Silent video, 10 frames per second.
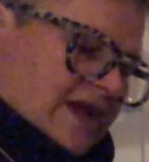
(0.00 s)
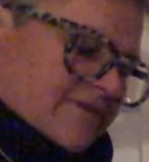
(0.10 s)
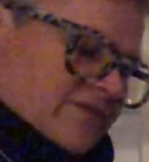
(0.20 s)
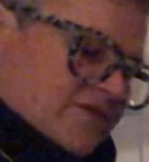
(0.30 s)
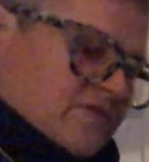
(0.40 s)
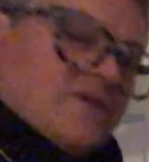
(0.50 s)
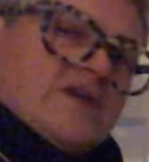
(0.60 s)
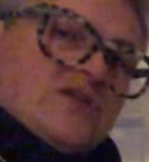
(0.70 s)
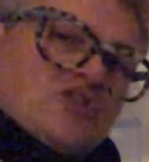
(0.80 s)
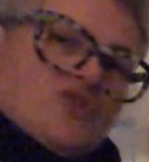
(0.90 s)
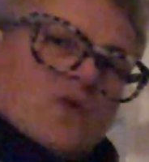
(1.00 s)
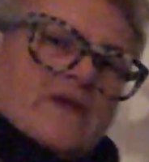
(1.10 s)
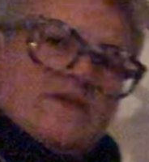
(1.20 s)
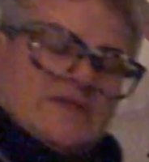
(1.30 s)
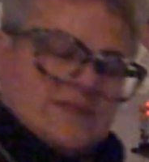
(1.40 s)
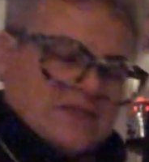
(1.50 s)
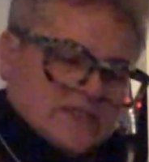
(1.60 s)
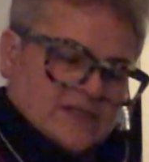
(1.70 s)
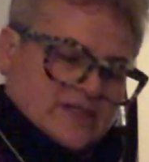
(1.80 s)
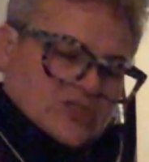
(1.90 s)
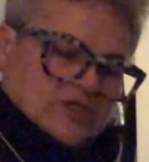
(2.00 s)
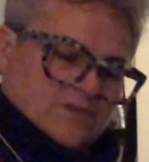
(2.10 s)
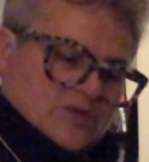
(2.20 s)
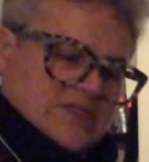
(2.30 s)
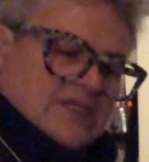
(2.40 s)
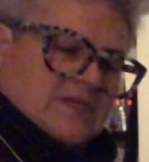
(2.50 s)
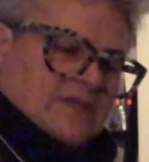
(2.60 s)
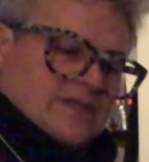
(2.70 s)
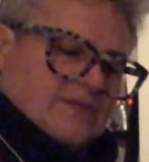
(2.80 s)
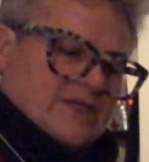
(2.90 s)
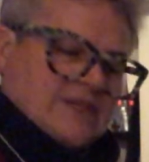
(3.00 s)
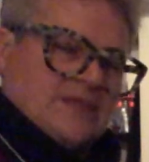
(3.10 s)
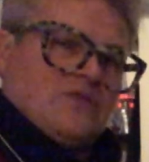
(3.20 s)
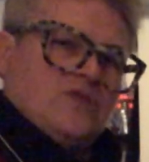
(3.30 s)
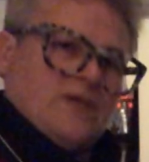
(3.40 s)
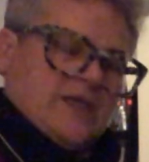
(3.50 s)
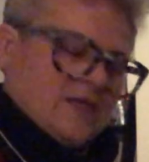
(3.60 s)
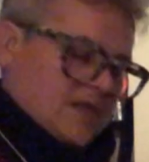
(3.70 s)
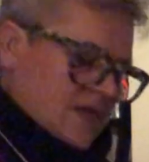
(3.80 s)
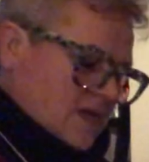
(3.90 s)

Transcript: have a few things join this distillation, particularly because I'm doing it